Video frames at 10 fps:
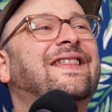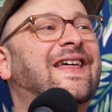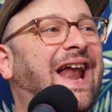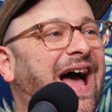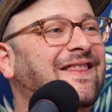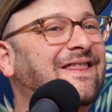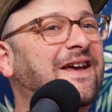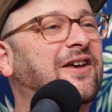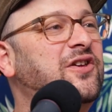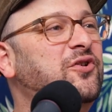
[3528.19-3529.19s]
that I
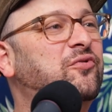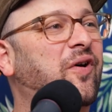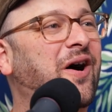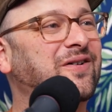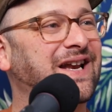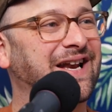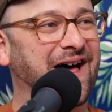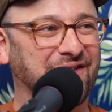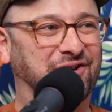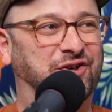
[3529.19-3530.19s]
think you wrote
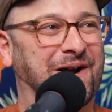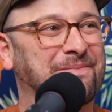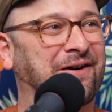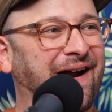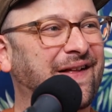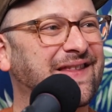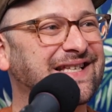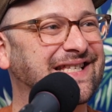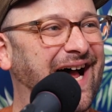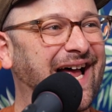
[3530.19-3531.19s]
another trip around the
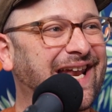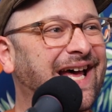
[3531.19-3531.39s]
sun?